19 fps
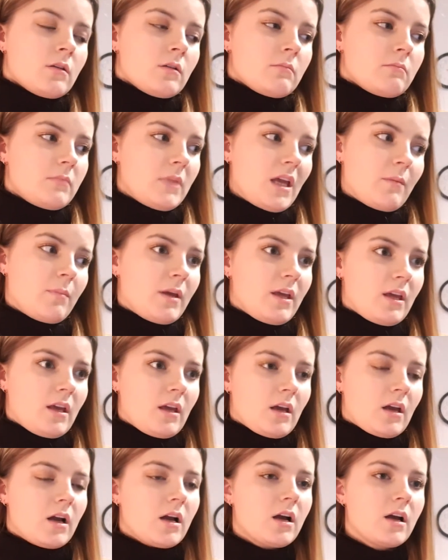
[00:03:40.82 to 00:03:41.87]

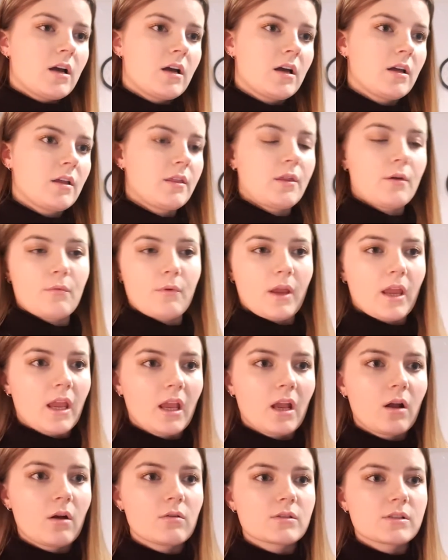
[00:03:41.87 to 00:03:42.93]
maybe the ring
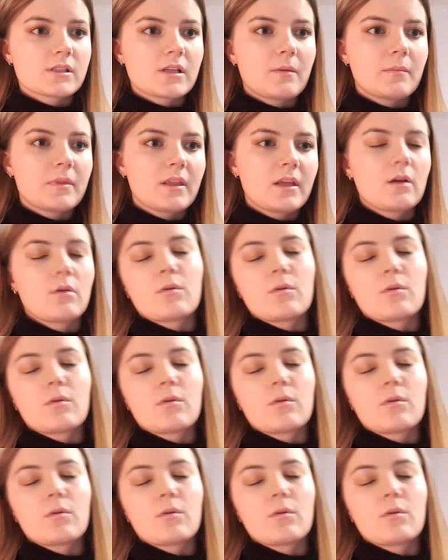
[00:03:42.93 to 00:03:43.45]
or something,